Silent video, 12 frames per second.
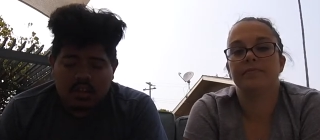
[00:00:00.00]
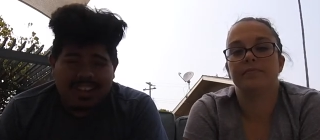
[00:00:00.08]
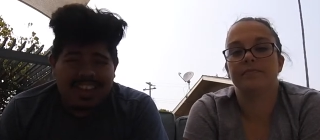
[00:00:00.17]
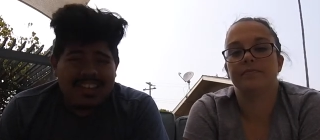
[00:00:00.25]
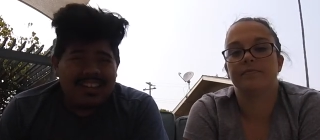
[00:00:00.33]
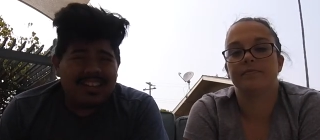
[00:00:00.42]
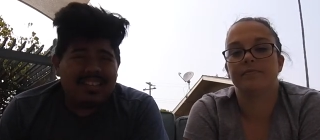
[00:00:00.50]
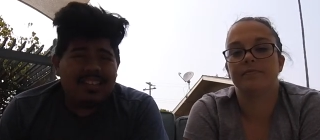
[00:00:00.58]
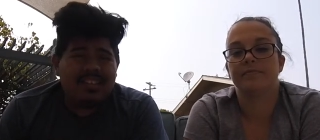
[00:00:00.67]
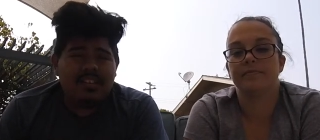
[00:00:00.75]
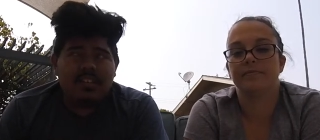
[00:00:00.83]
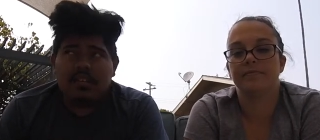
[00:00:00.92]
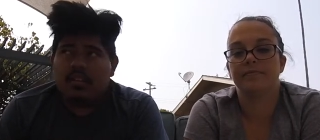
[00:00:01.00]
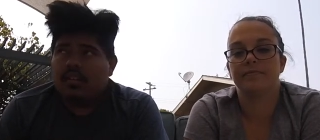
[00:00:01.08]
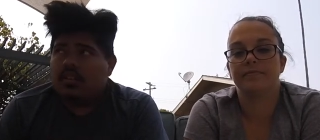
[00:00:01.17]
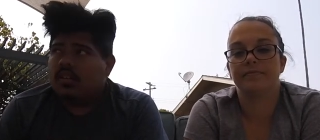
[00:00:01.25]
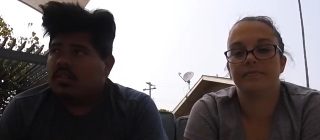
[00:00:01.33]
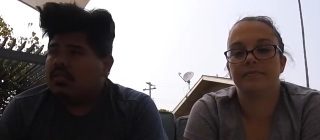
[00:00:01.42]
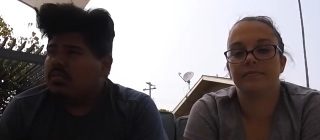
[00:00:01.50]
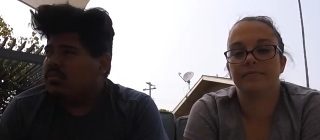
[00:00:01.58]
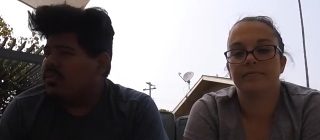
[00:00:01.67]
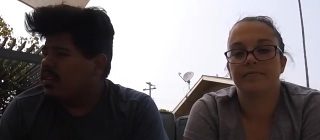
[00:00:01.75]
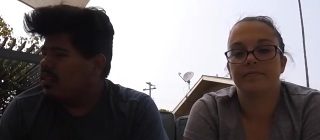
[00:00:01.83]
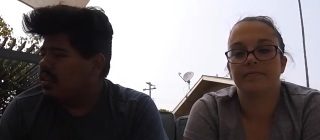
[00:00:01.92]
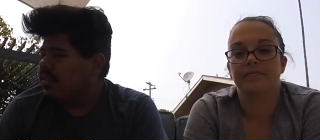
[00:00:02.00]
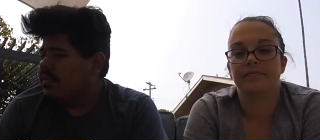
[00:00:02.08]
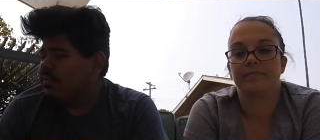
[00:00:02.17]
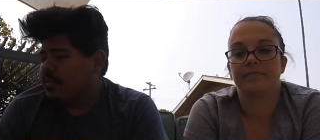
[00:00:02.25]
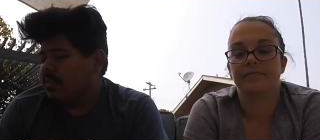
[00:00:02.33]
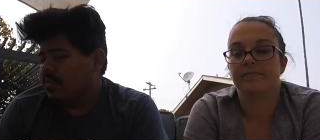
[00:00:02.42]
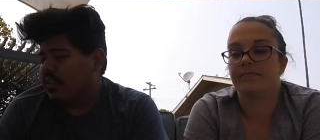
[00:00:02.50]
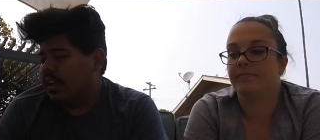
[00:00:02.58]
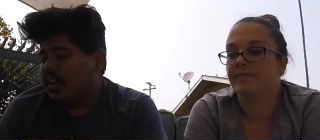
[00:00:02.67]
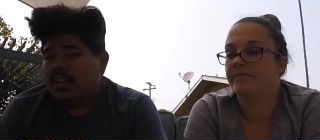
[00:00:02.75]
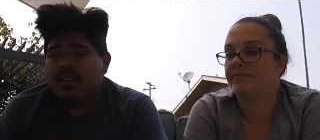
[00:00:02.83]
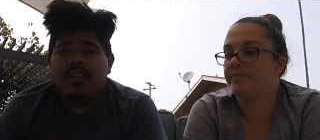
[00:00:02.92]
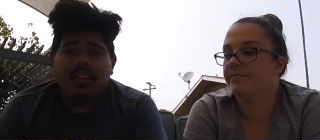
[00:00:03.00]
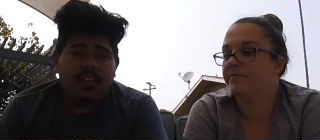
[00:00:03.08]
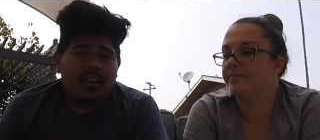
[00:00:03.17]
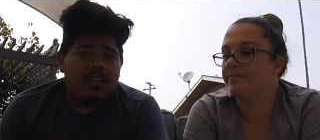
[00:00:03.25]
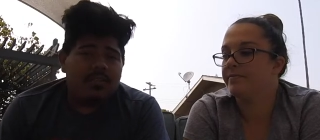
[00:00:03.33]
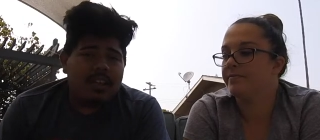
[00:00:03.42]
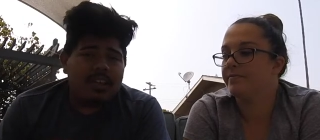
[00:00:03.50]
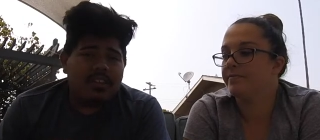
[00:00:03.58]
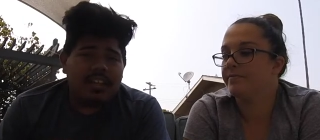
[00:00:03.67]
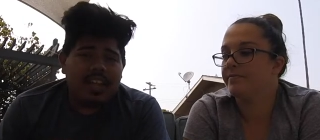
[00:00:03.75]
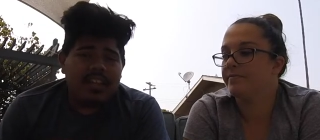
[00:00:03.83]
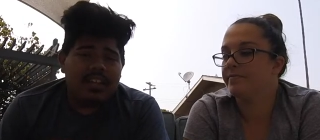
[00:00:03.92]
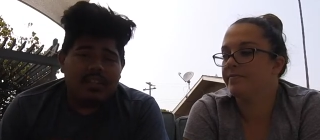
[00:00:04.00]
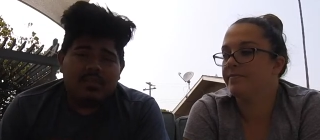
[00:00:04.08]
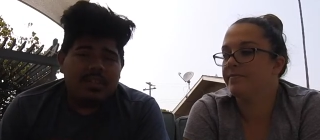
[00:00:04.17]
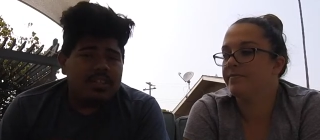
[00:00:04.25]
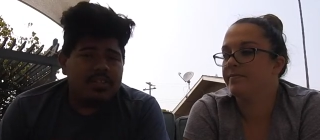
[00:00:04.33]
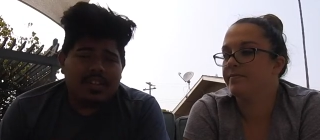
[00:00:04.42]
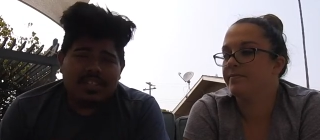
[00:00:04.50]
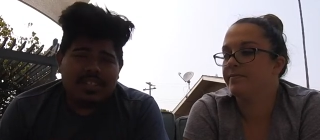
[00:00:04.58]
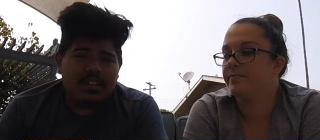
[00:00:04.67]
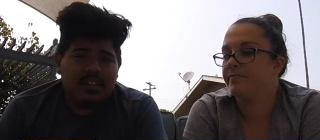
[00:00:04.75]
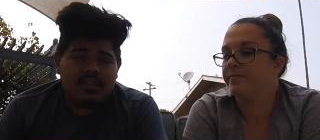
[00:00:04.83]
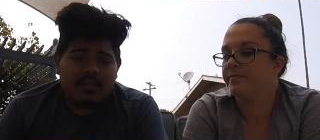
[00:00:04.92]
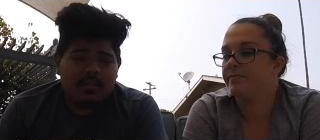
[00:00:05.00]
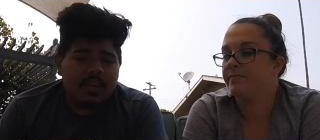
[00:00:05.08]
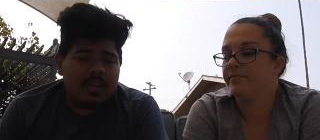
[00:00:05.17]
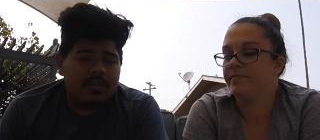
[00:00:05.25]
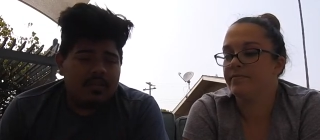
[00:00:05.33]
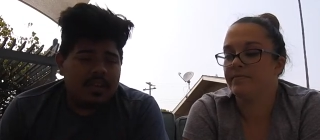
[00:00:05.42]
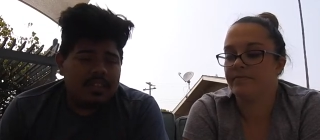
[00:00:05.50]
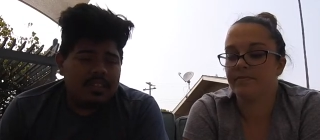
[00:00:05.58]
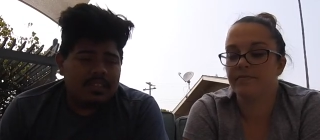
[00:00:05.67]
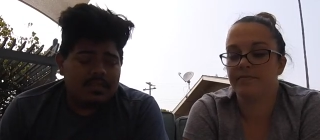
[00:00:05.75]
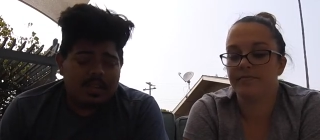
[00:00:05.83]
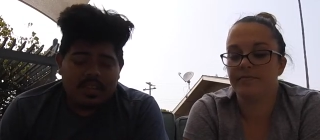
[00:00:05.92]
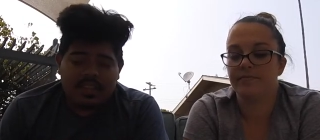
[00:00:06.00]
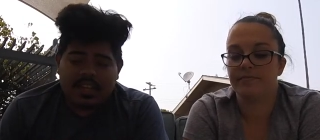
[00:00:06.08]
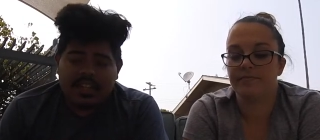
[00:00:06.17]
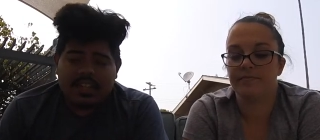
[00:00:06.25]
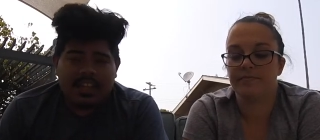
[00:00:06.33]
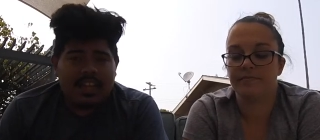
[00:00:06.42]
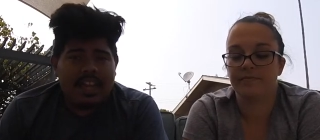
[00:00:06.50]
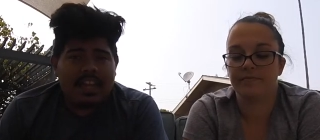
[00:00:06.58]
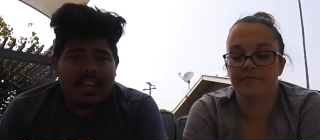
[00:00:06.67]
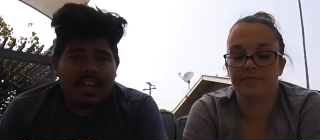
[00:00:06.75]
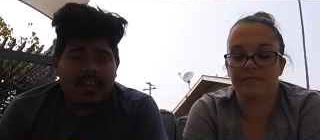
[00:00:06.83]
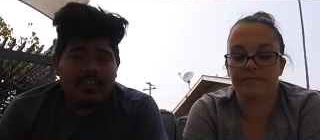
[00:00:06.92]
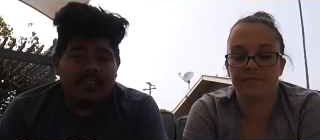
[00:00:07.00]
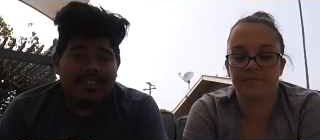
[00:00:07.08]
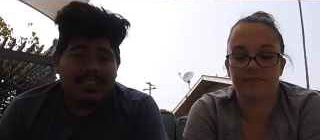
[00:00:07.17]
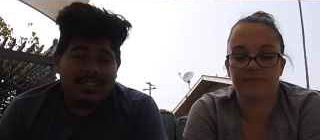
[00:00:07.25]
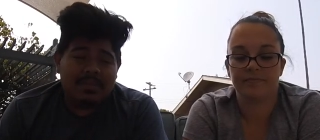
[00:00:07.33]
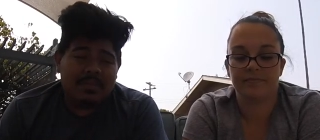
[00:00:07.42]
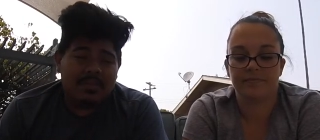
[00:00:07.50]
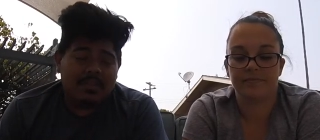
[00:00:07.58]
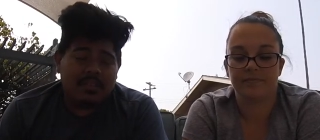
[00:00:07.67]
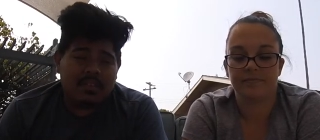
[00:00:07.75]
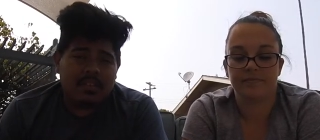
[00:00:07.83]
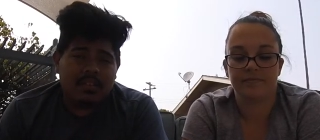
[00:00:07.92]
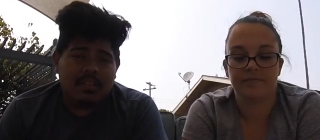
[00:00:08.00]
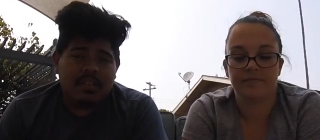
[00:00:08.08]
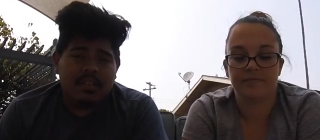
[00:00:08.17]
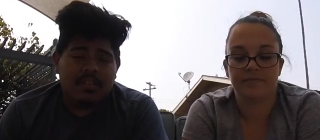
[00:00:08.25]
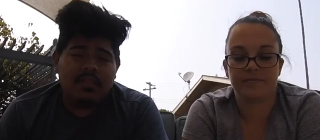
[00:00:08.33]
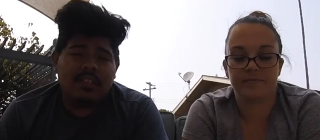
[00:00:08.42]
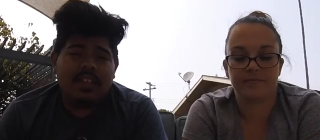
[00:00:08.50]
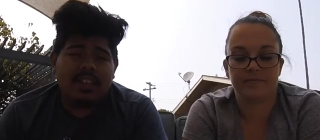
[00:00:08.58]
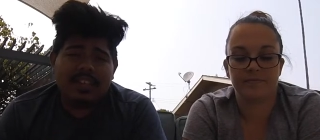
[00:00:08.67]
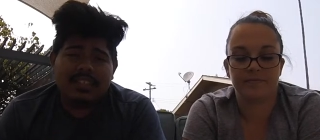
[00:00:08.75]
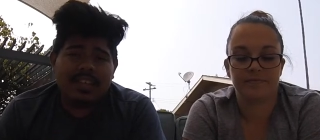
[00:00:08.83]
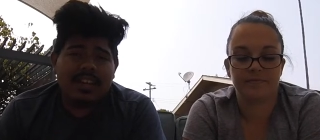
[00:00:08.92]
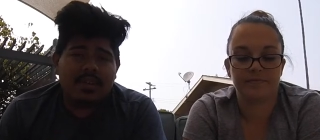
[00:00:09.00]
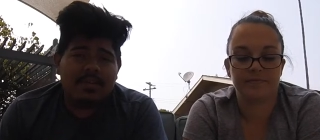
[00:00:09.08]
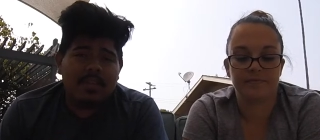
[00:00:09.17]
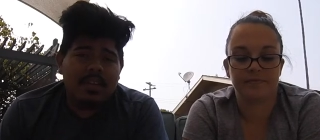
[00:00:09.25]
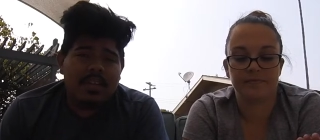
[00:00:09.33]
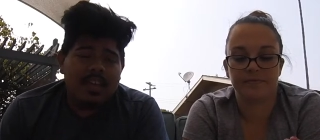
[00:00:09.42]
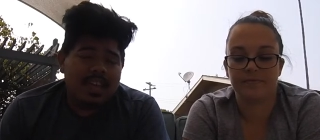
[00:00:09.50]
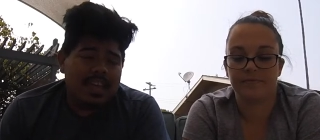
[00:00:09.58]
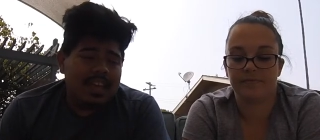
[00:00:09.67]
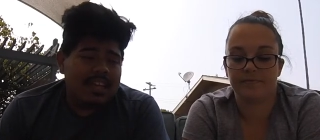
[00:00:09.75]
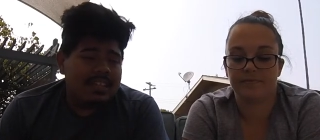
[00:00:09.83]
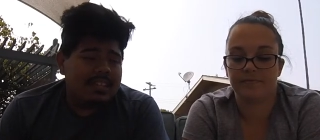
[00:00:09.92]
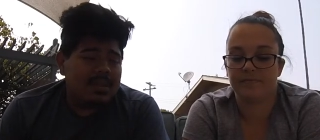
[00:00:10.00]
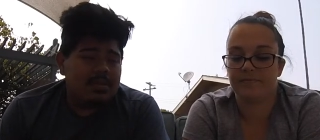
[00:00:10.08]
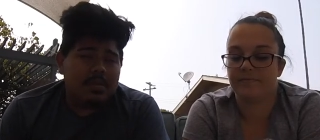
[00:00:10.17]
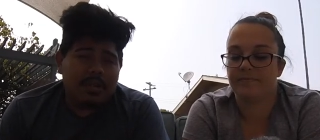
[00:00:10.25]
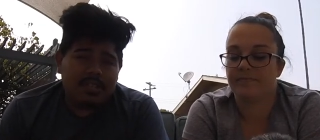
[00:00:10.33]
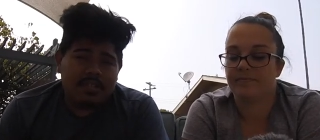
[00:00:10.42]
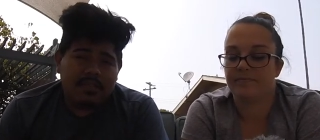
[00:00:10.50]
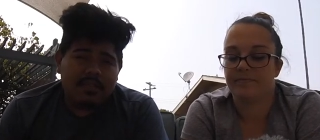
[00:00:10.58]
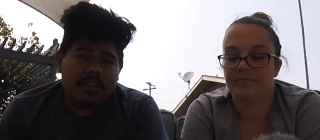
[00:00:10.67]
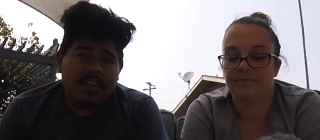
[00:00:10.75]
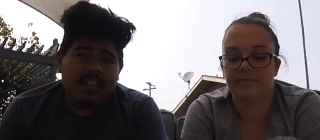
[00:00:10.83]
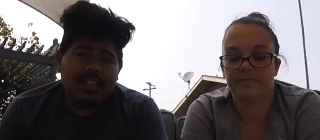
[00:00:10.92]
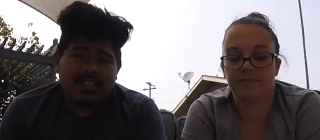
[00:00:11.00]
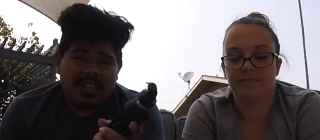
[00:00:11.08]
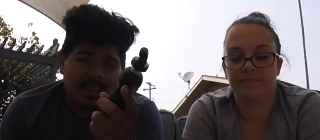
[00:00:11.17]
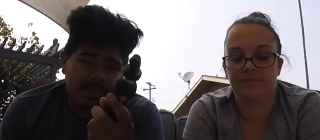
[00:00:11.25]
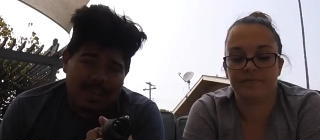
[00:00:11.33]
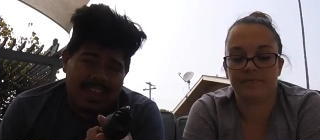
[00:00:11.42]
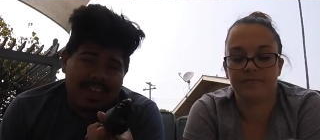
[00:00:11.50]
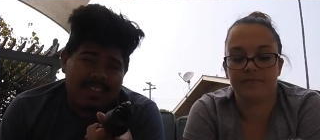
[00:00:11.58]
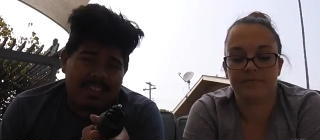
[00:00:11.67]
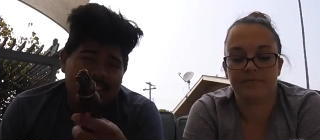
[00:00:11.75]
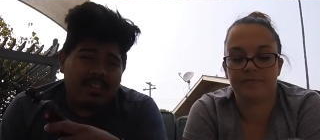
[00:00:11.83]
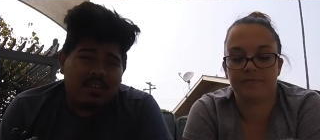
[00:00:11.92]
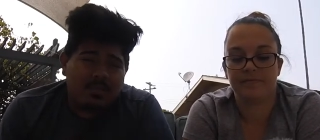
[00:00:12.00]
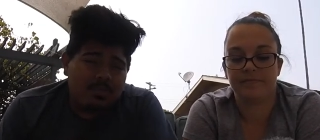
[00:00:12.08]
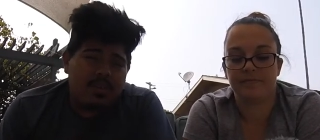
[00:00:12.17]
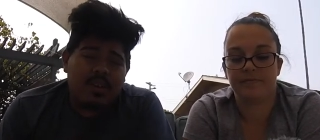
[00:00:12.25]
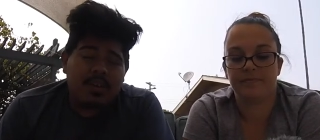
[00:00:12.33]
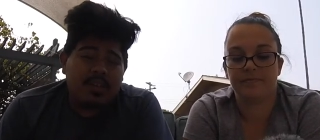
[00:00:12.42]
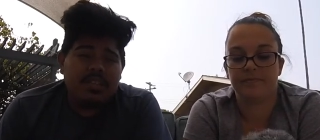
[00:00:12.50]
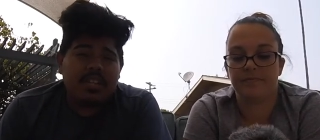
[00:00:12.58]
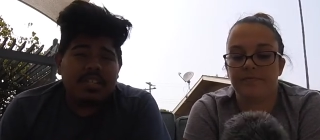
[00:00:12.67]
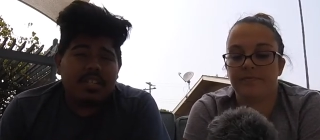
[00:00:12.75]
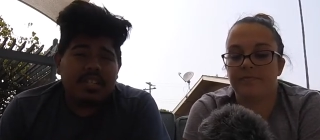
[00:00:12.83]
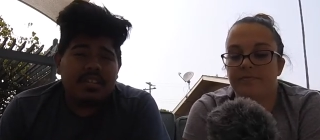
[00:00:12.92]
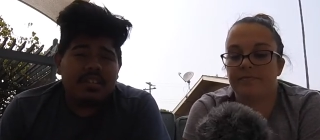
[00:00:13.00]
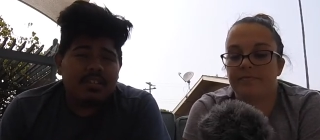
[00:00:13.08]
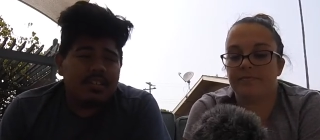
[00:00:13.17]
Speaker 1: Canon, I don't even remember what, our regular Canon, the one you guys see all of our unboxings with. Anything handheld is going to be with our new vlogging setup, and it's going to be a mixture of the vlogging setup and the GoPro Hero session